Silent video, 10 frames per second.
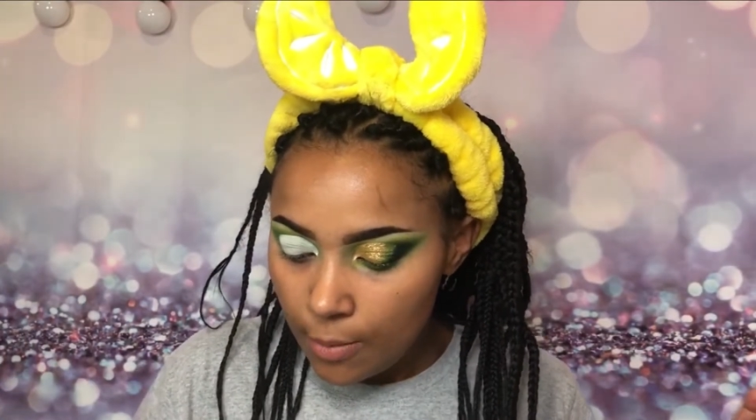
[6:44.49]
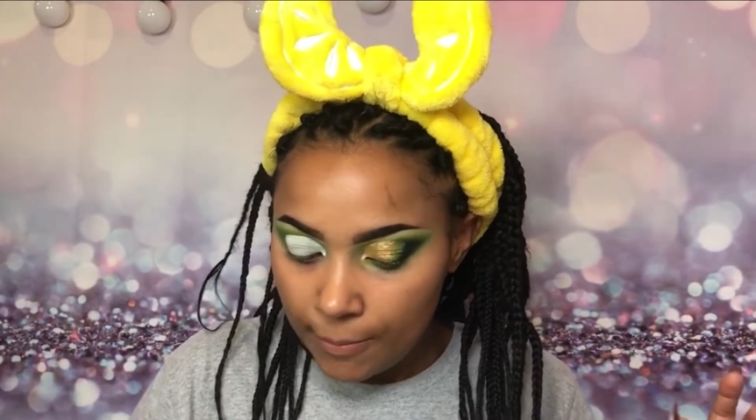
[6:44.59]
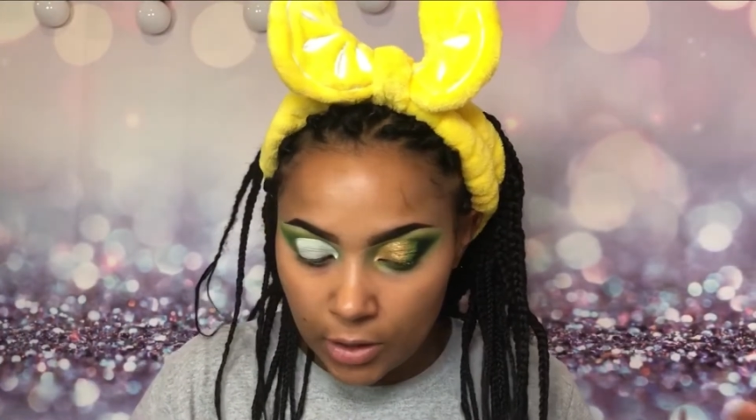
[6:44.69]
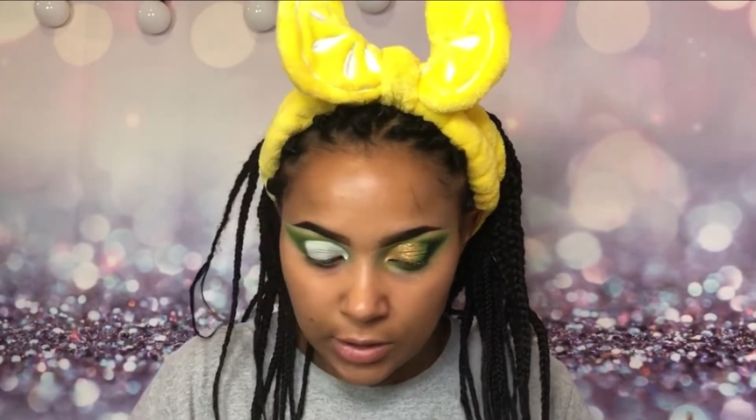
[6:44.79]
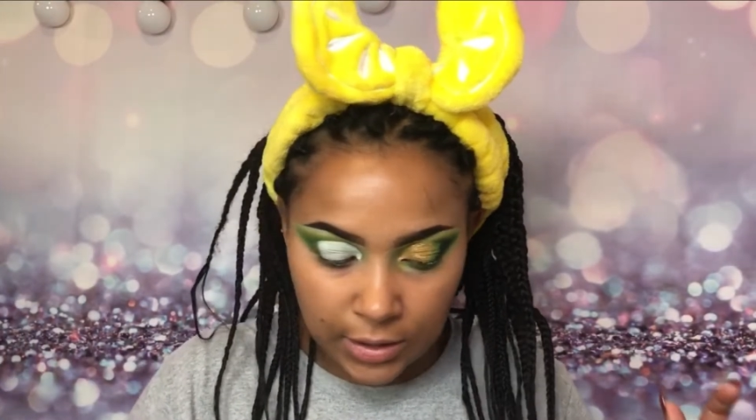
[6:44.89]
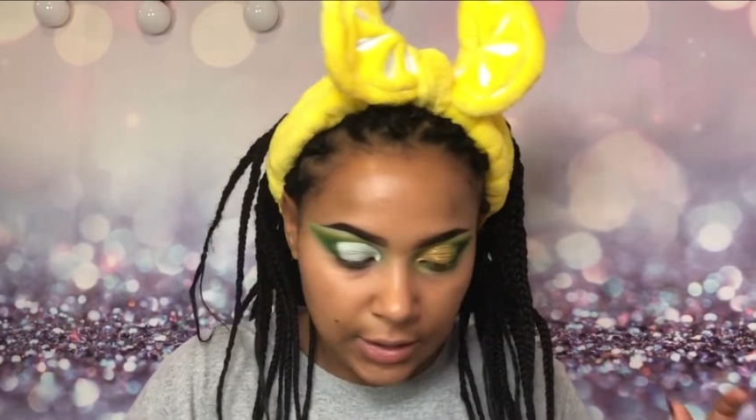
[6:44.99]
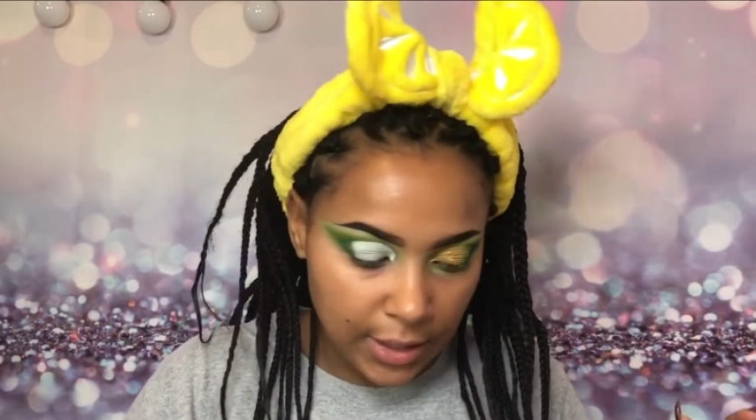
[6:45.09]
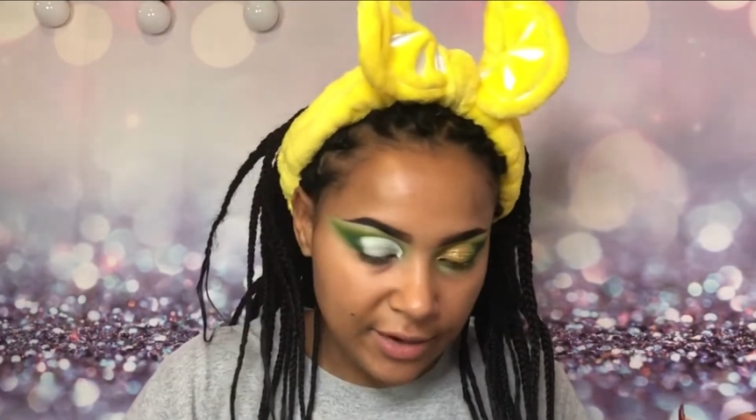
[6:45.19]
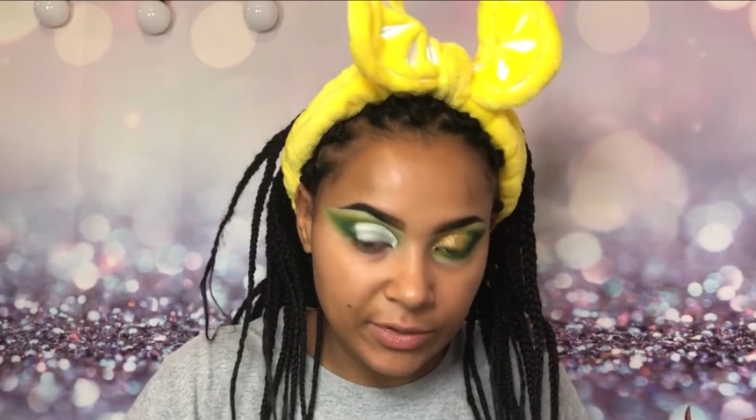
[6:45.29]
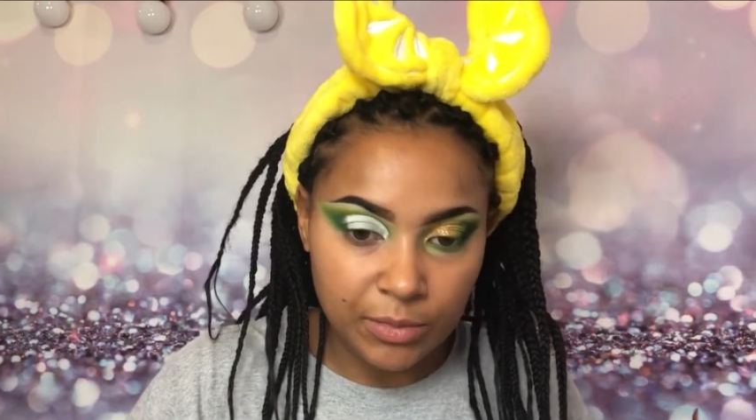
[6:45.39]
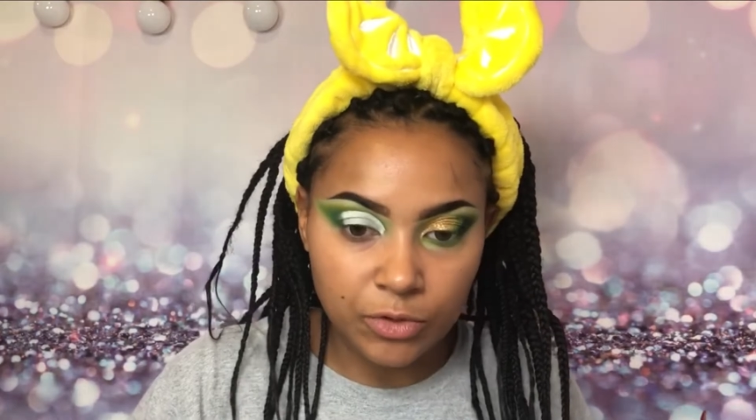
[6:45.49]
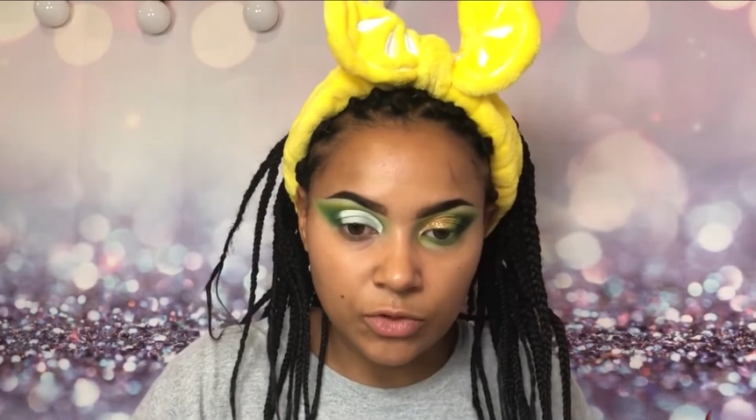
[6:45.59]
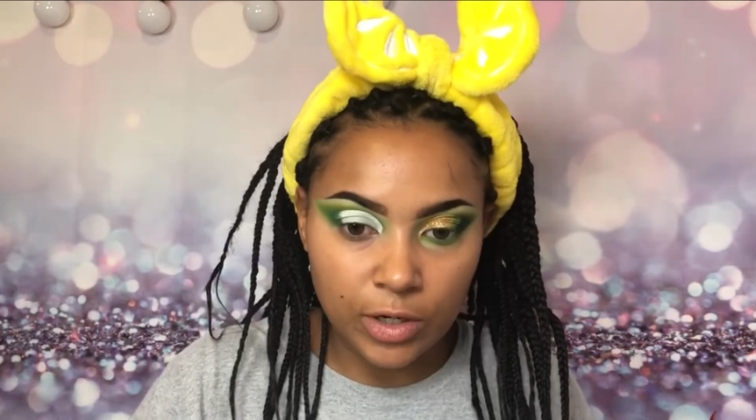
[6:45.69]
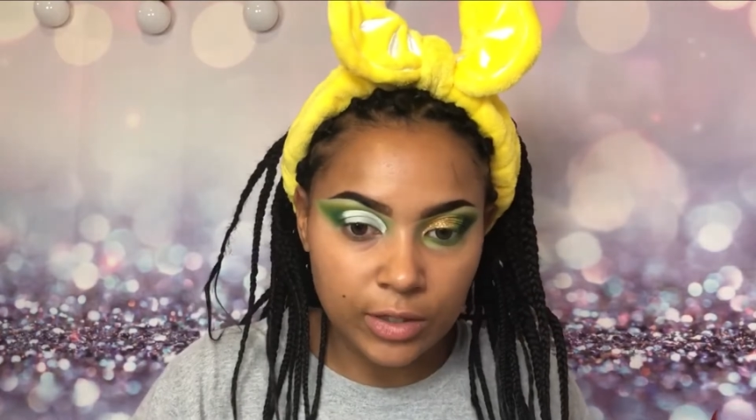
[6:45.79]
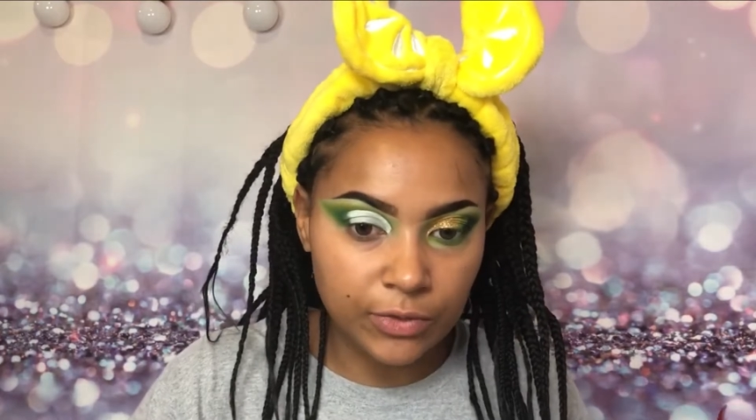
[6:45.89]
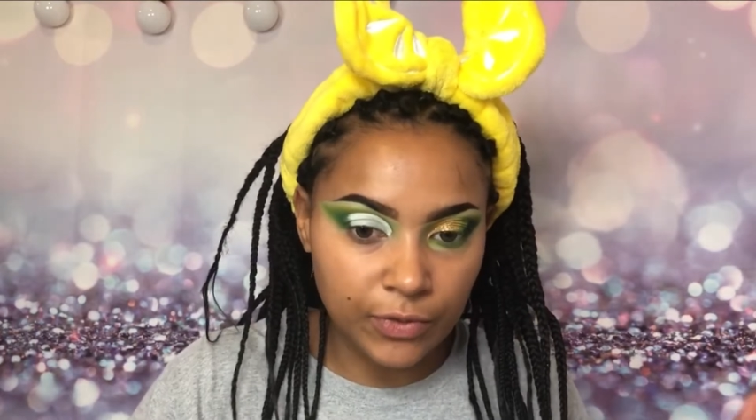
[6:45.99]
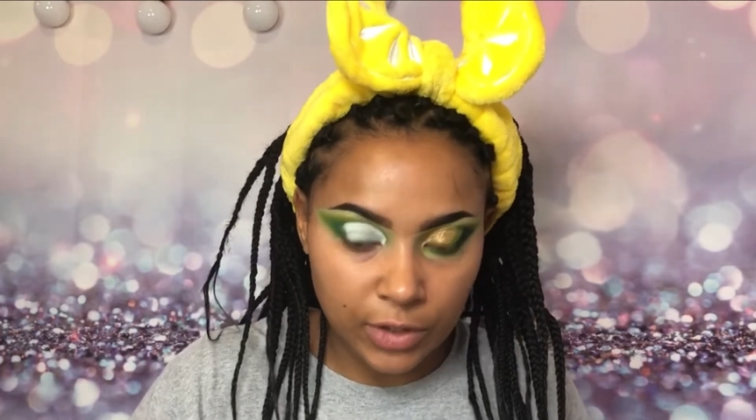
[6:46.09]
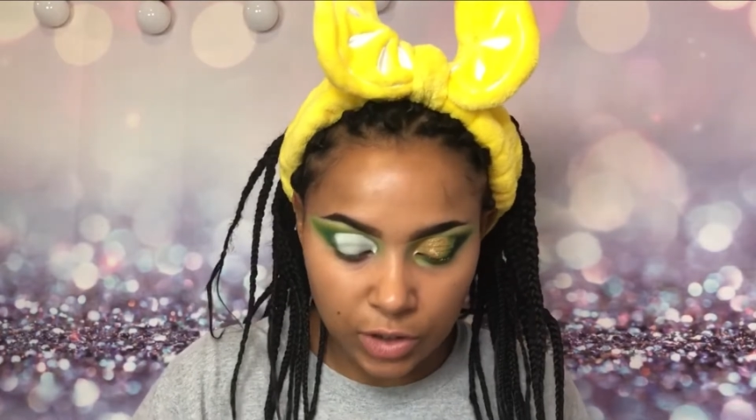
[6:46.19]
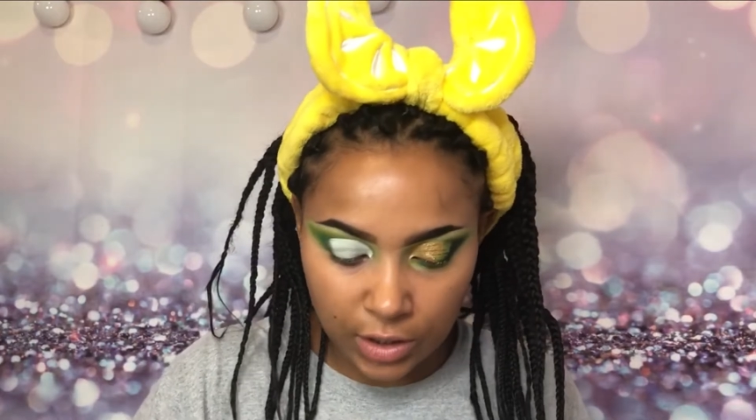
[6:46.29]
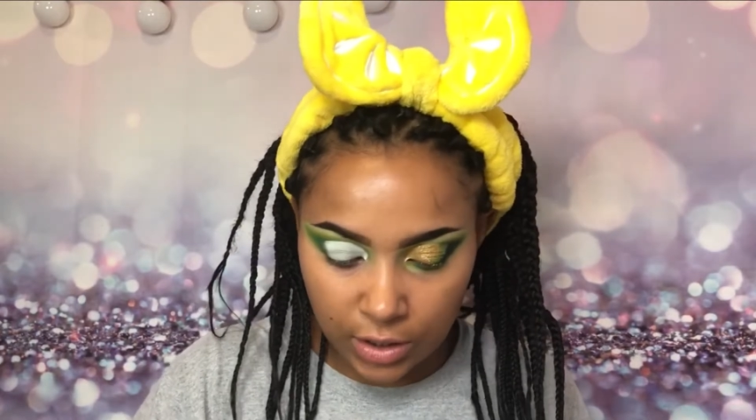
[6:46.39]
because I did have some struggles
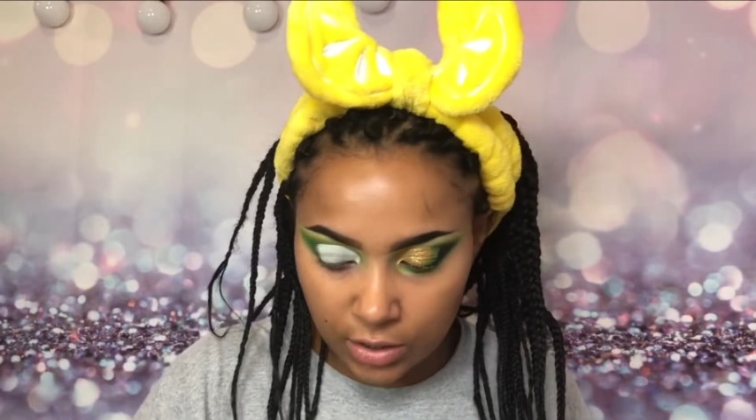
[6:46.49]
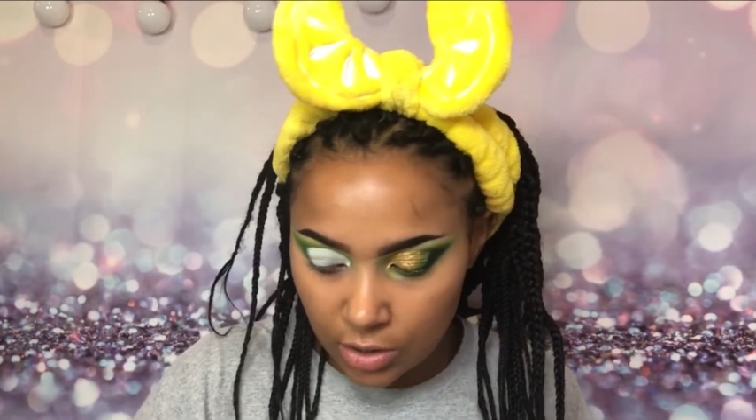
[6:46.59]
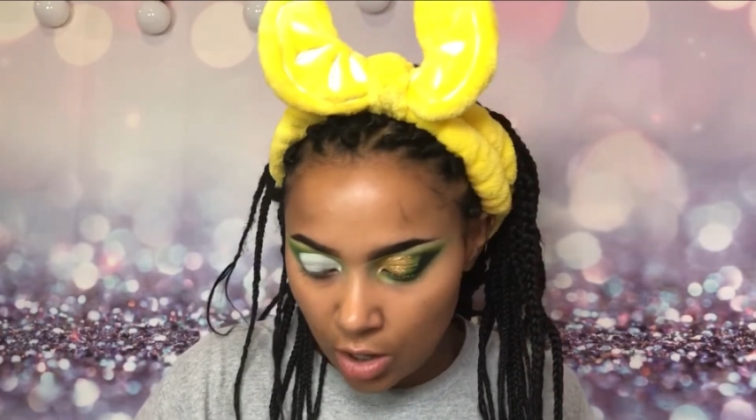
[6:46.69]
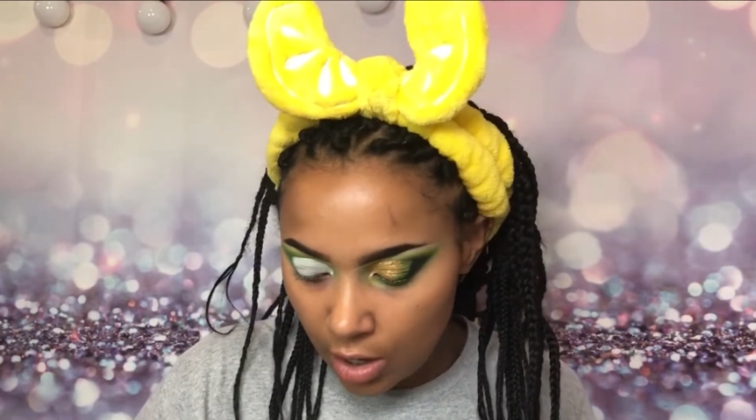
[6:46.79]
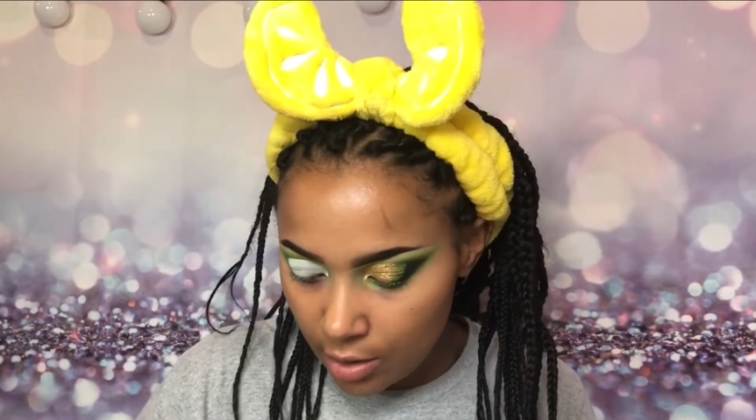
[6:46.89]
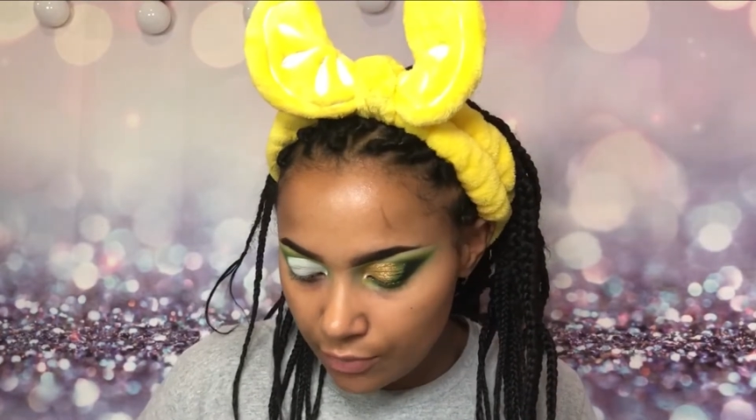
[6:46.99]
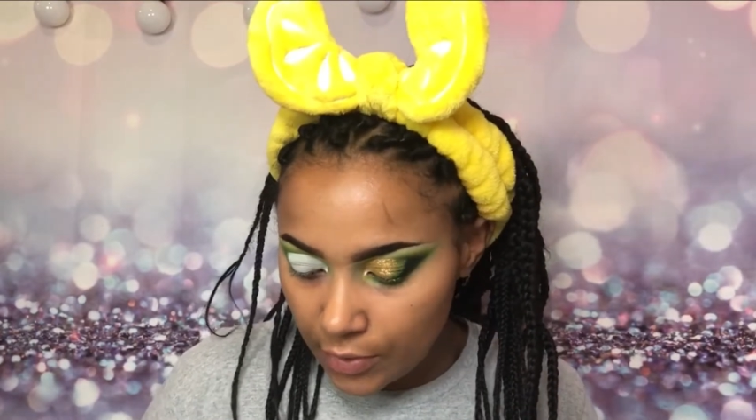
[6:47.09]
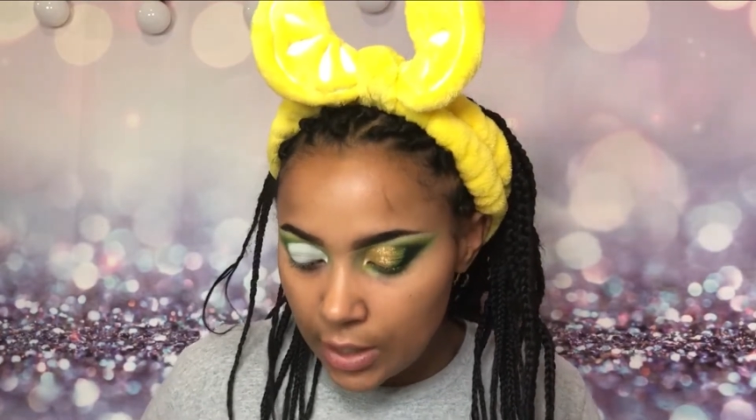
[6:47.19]
finishing this off.